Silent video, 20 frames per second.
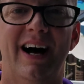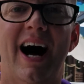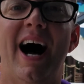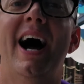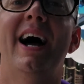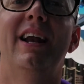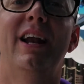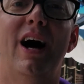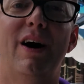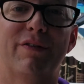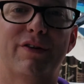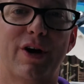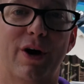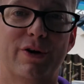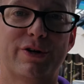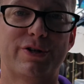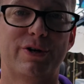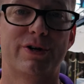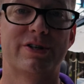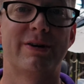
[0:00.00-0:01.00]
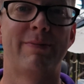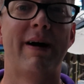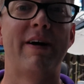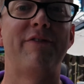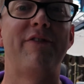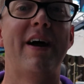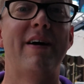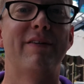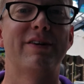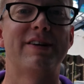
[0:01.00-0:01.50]
I love coasters, and my
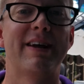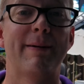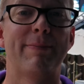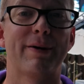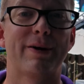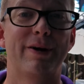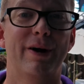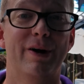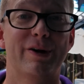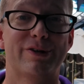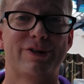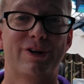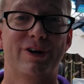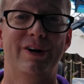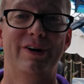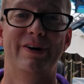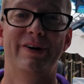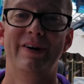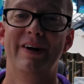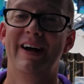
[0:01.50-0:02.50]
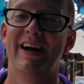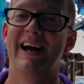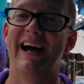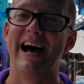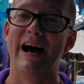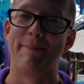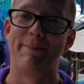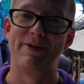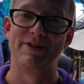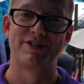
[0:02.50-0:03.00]
favorite type of coaster
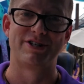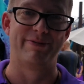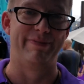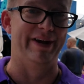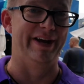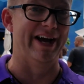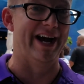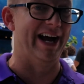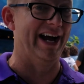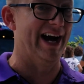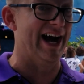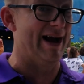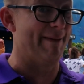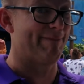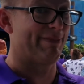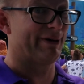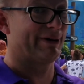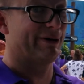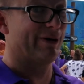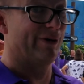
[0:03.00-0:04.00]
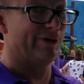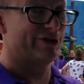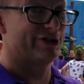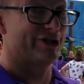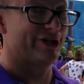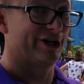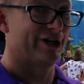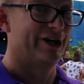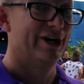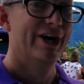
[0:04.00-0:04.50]
happens to be a hyper
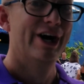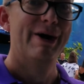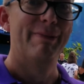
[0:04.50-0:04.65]
coaster.